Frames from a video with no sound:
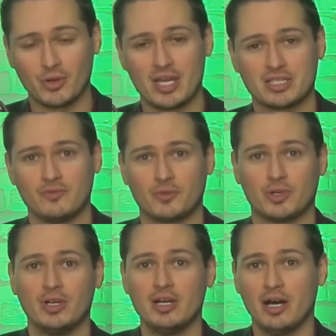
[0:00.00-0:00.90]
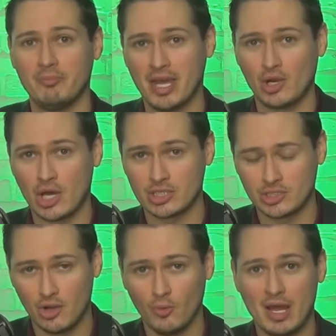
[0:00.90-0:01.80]
They're asking for a ban on
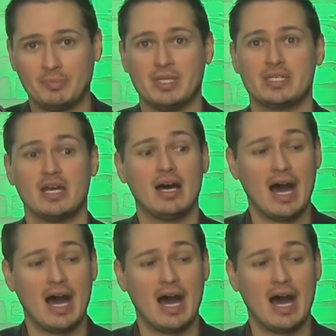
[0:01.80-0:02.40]
assault weapons.